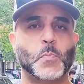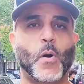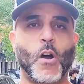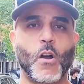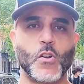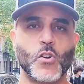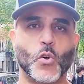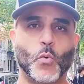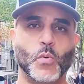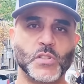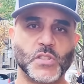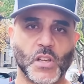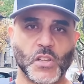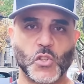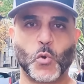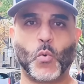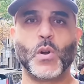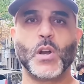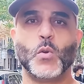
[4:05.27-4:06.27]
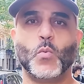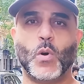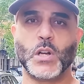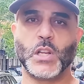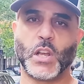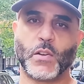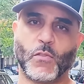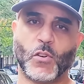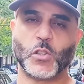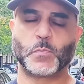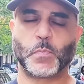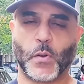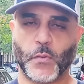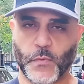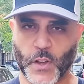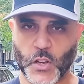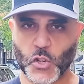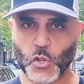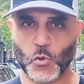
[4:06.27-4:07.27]
partner was a 21-year-old
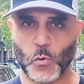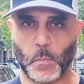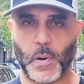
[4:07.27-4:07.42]
professional